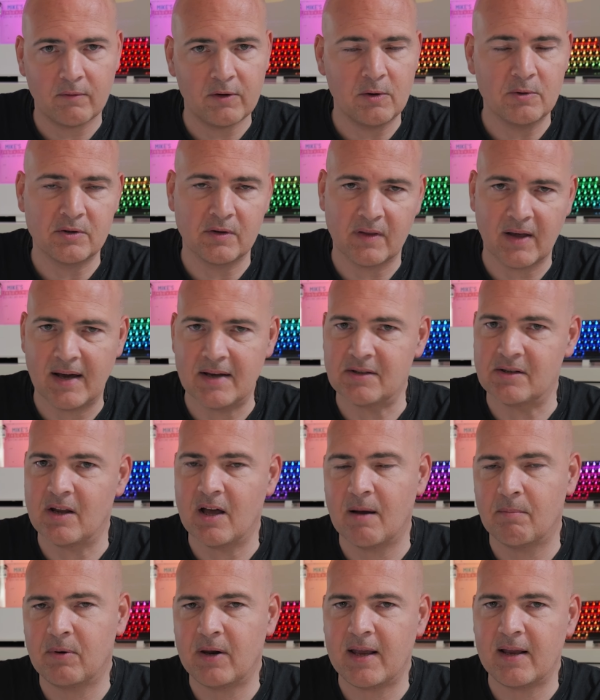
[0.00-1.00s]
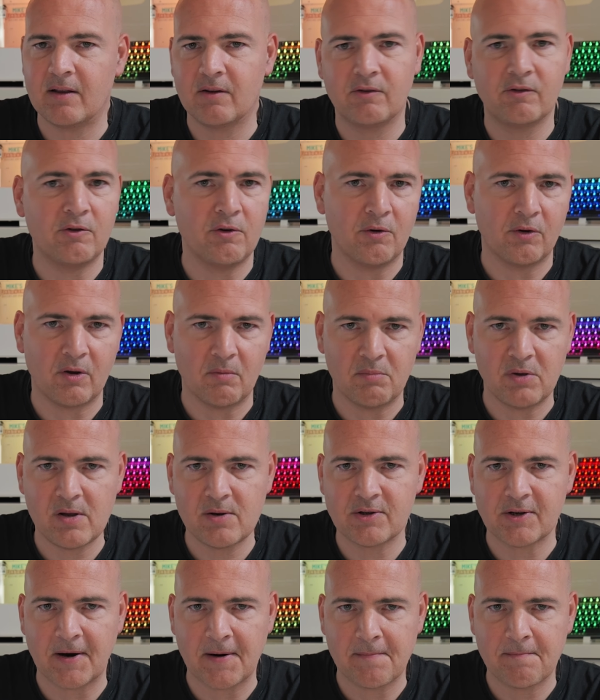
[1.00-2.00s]
using that as an uplink to your
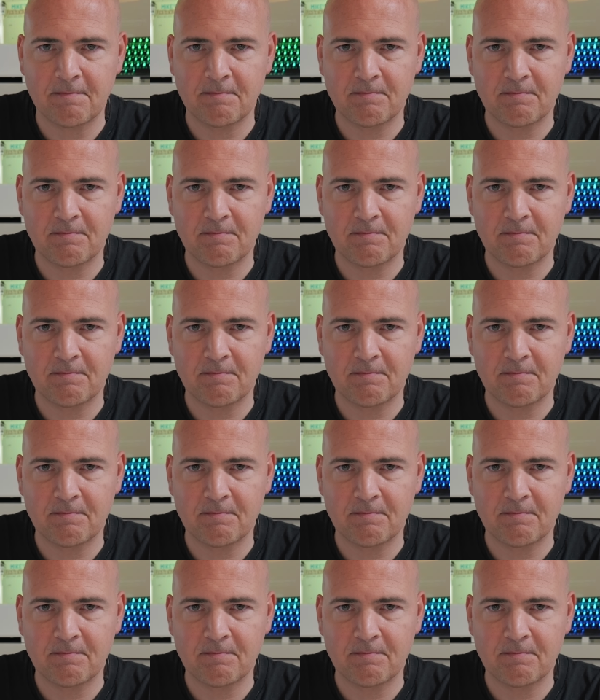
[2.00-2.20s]
computer.